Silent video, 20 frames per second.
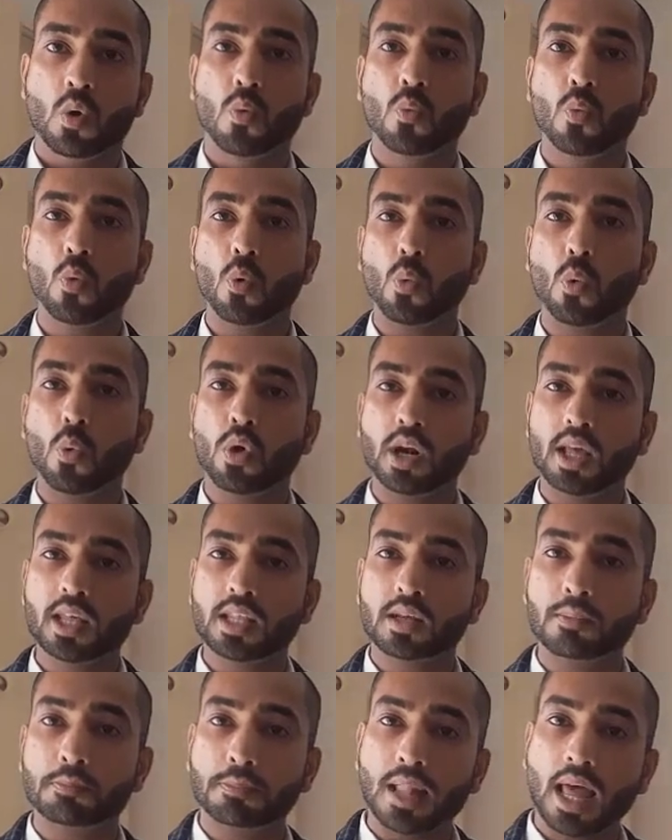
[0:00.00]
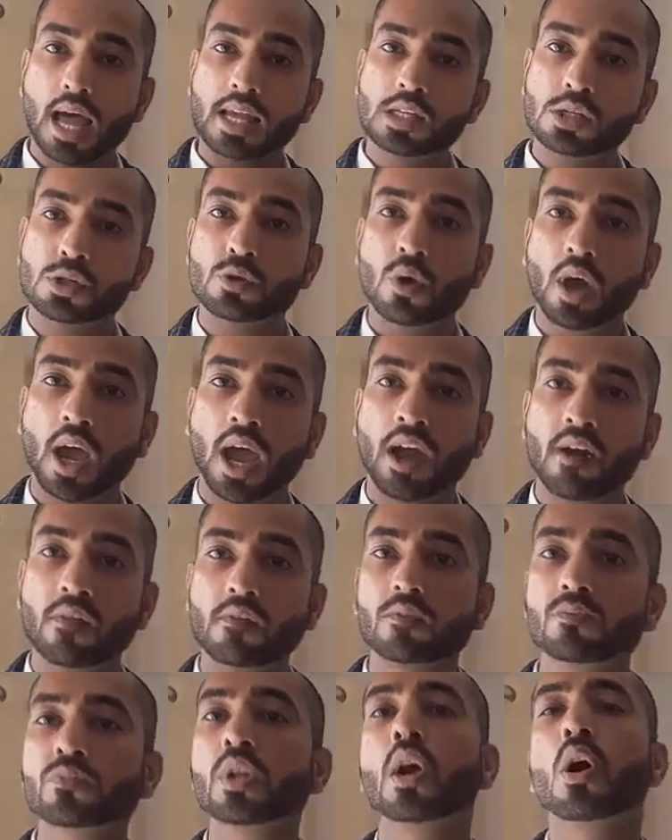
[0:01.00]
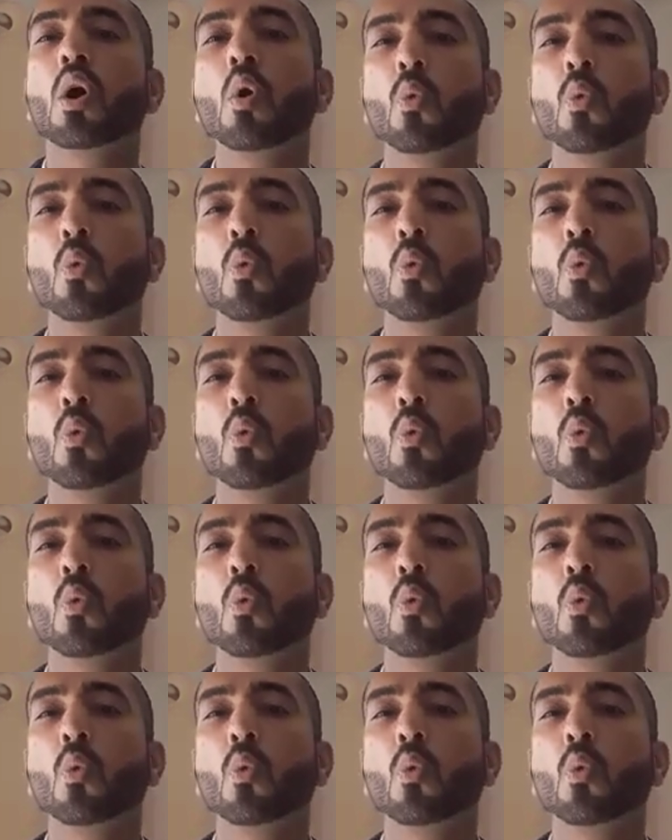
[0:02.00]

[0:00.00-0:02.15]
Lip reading: What are the plans you have?